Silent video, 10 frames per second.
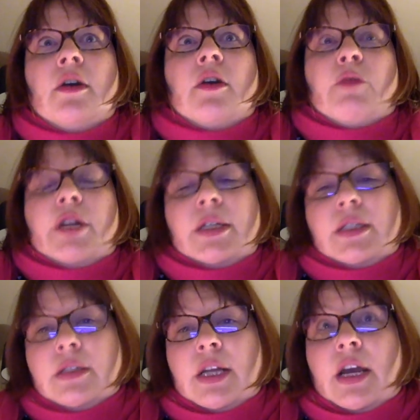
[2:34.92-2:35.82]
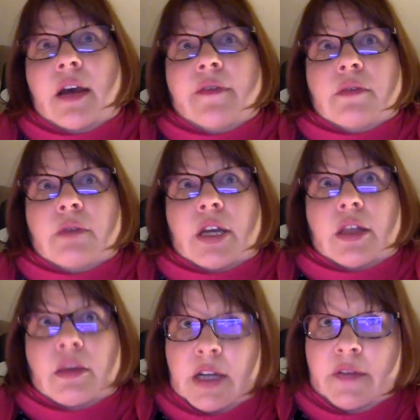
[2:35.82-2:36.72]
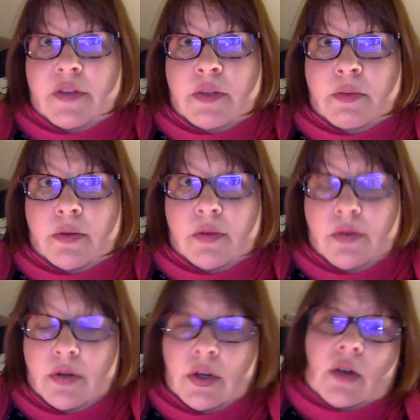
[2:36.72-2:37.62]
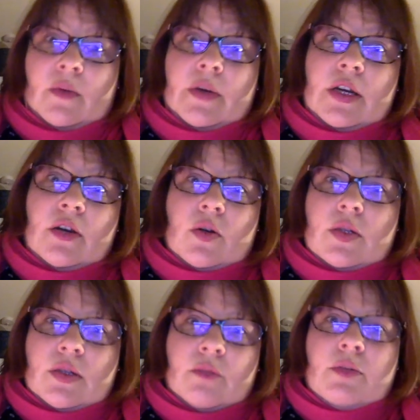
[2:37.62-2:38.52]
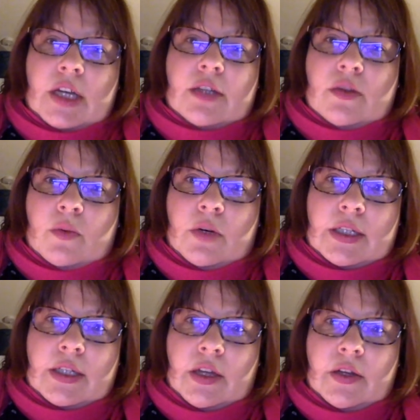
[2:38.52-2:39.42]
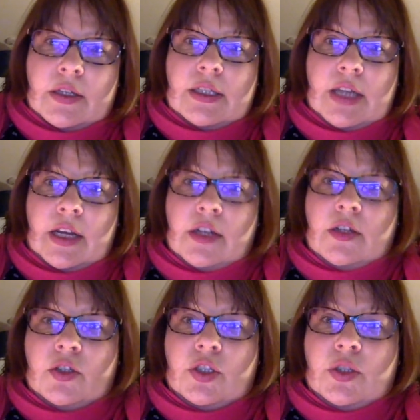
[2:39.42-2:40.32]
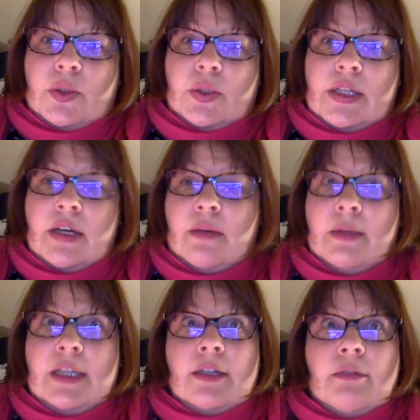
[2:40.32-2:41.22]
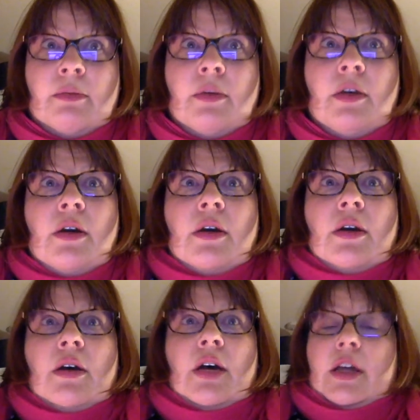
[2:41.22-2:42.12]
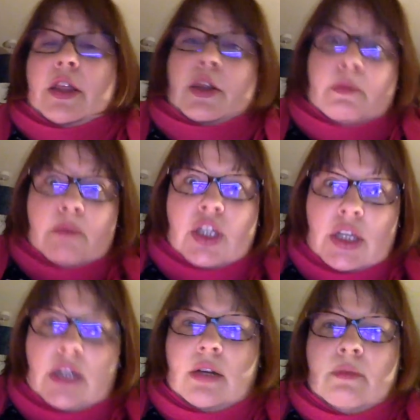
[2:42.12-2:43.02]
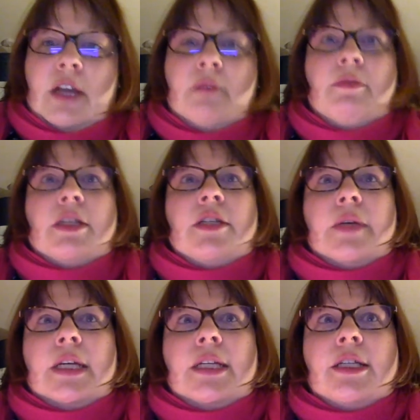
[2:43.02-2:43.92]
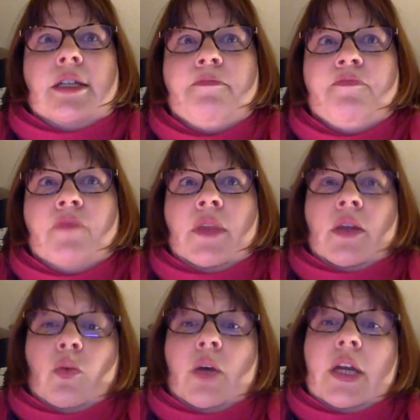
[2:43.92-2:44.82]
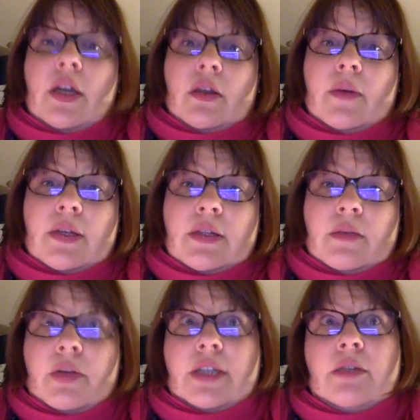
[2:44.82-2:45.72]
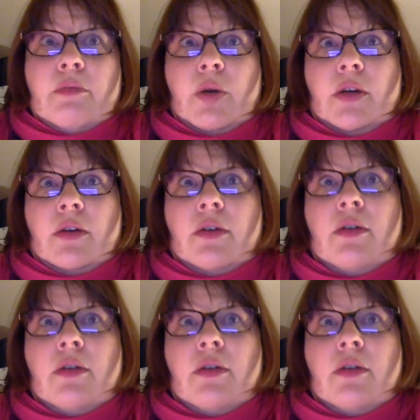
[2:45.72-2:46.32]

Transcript: But it doesn't have to make them inevitable. We're not subject to what is known as technological determinism. Uh, the machine made me do it. We are the ones that press the button.